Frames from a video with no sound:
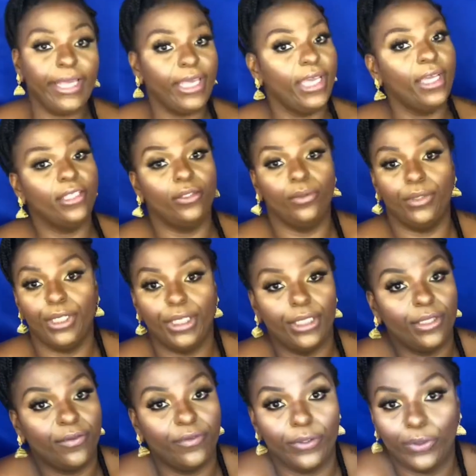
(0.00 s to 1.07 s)
can't do
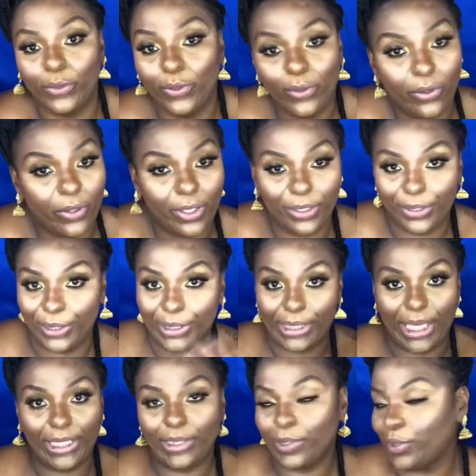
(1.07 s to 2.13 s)
this for too long because
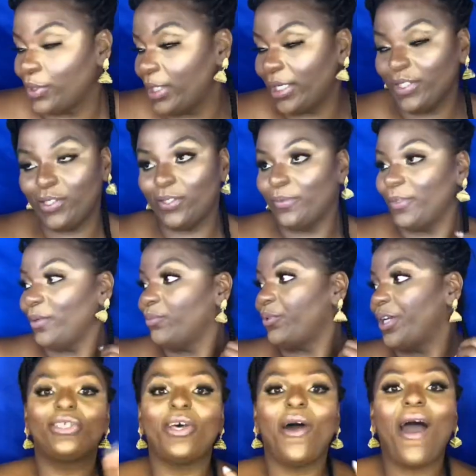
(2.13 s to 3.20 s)
that's too many
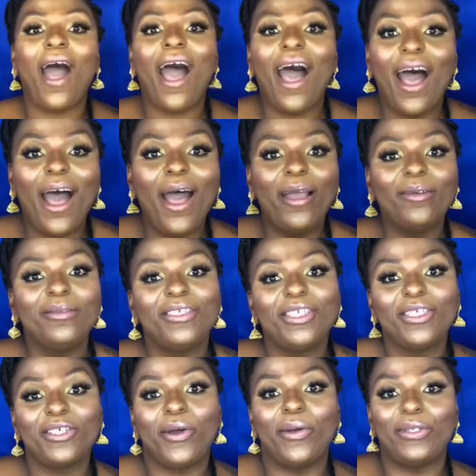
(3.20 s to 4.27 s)
braids. So I'm
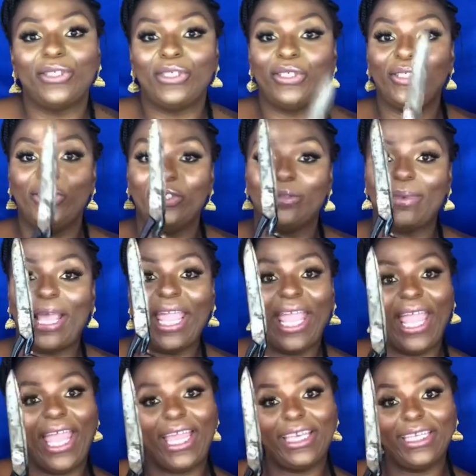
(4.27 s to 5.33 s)
just going to use my
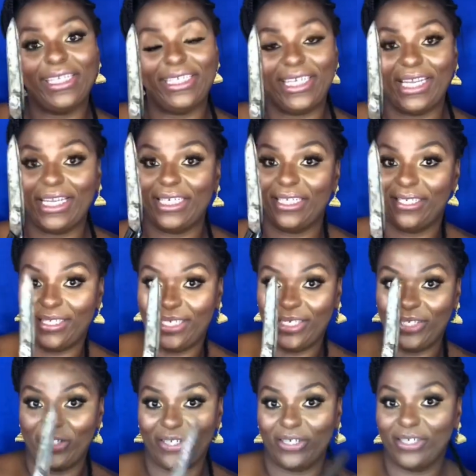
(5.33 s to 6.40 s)
handy dandy
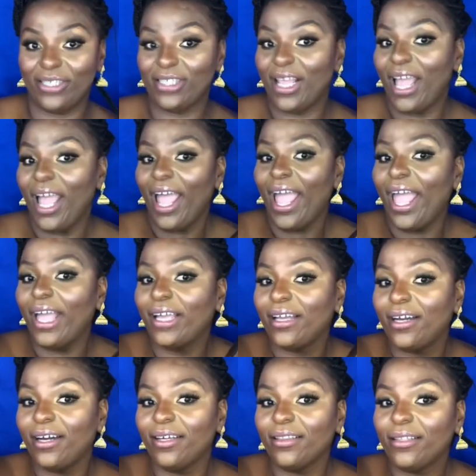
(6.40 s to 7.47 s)
scissors and
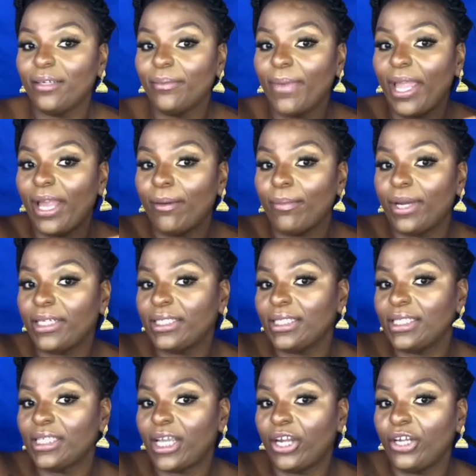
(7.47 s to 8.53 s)
cut them at my
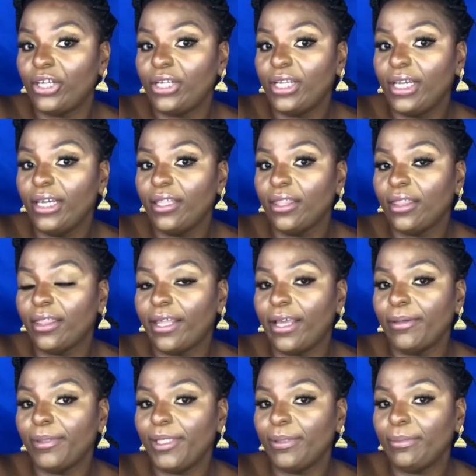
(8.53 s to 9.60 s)
desired length. I
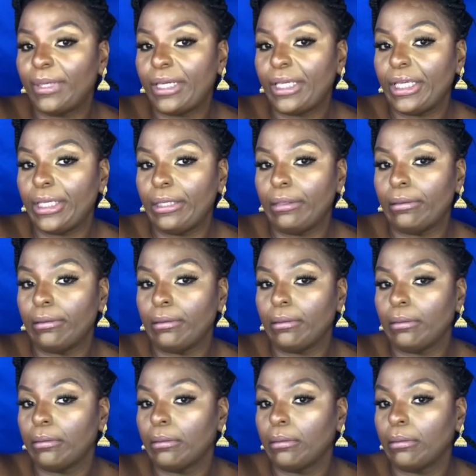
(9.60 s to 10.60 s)
mean, my hair